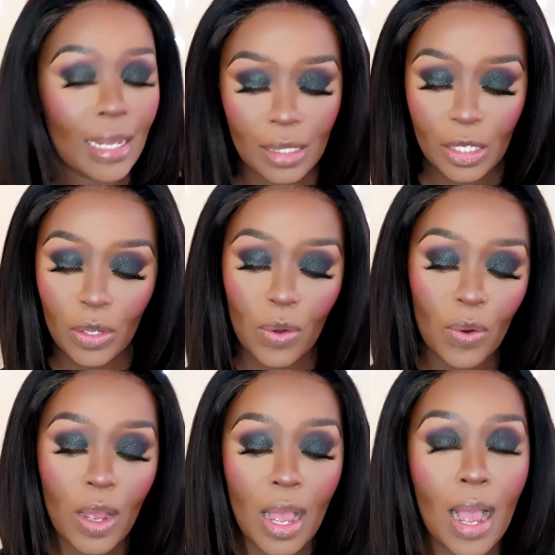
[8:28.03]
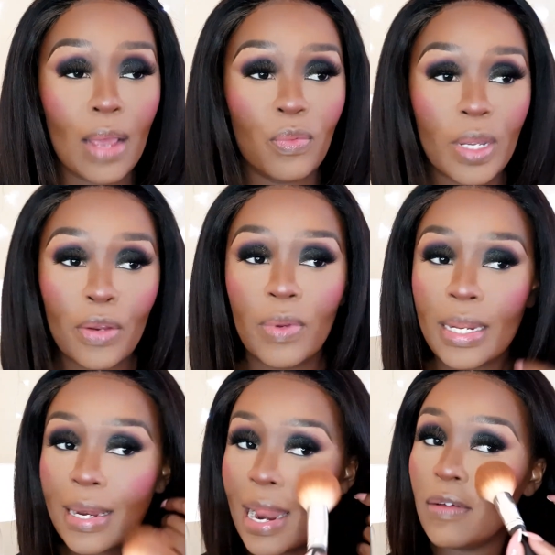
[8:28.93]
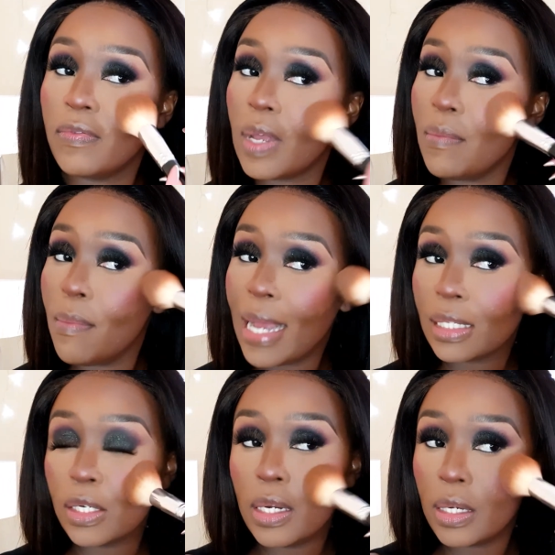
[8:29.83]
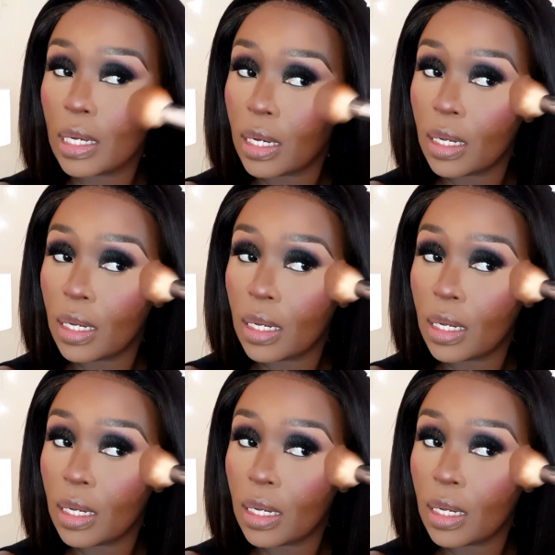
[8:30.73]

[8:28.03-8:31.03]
and so I really love a matte look.